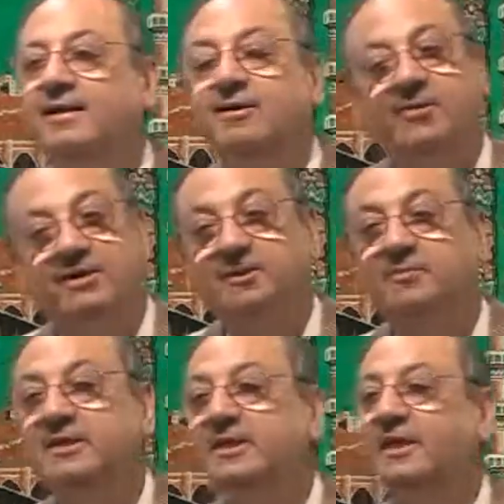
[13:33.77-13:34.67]
What is the
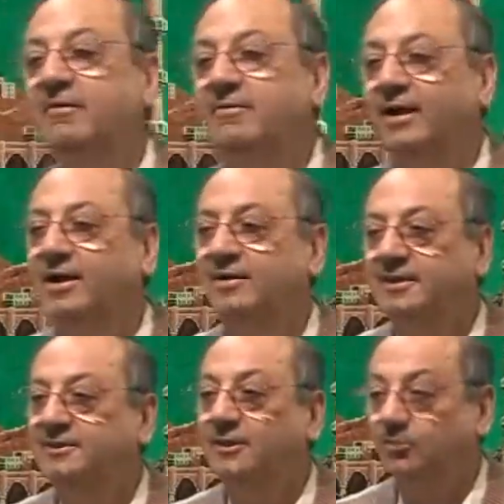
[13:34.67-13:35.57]
meaning of
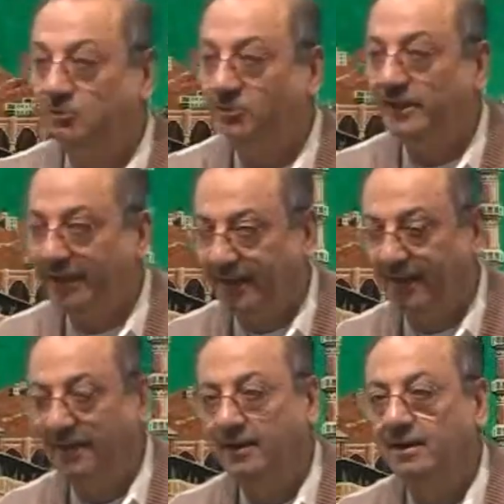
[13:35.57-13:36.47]
Ada Yaudu
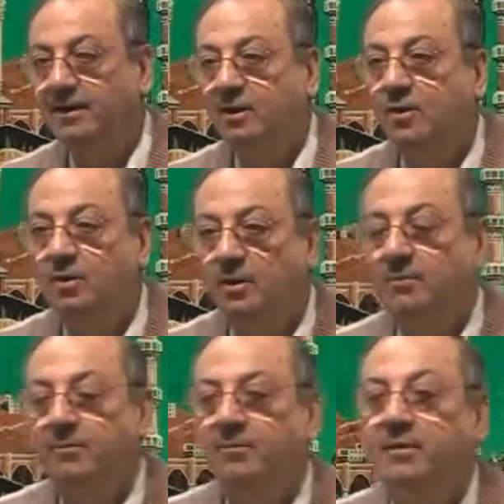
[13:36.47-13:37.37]
here?
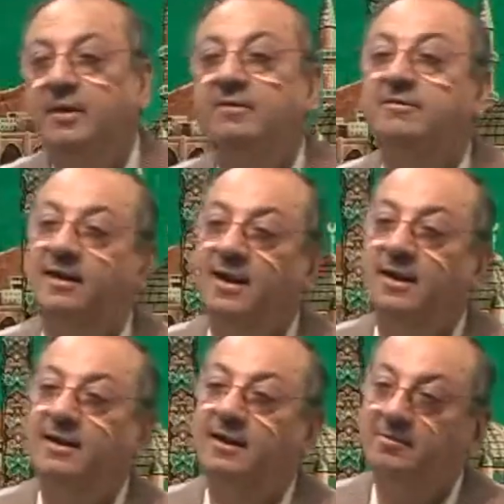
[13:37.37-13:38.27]

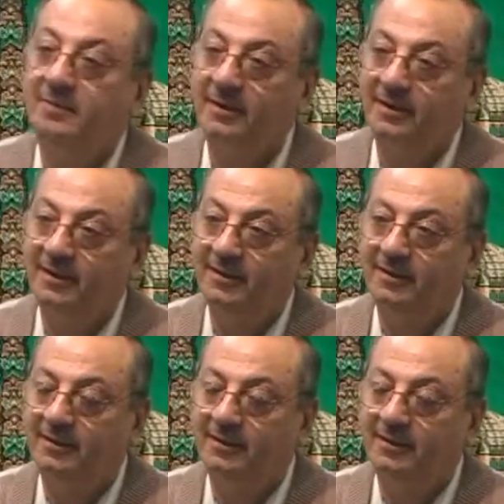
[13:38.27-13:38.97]
Zar al-Marid.